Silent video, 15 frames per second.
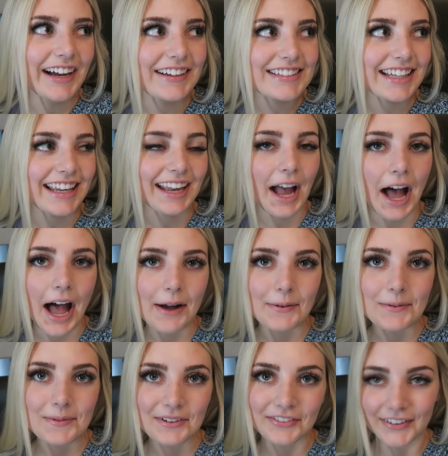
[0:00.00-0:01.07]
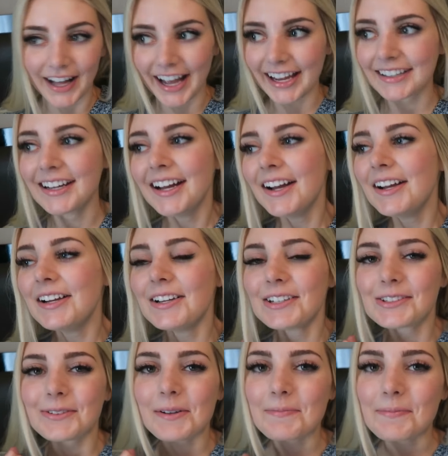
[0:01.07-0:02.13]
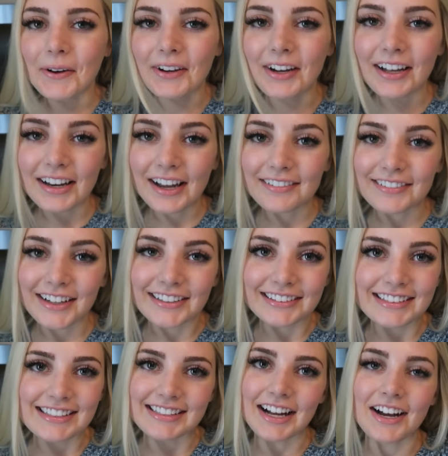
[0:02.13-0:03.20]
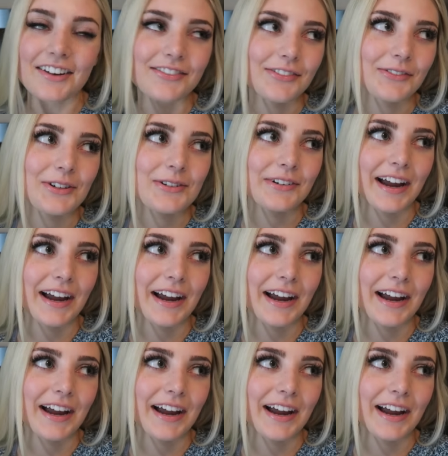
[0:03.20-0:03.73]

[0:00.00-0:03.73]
So I was like, I will be fine. So we put on our running stuff. We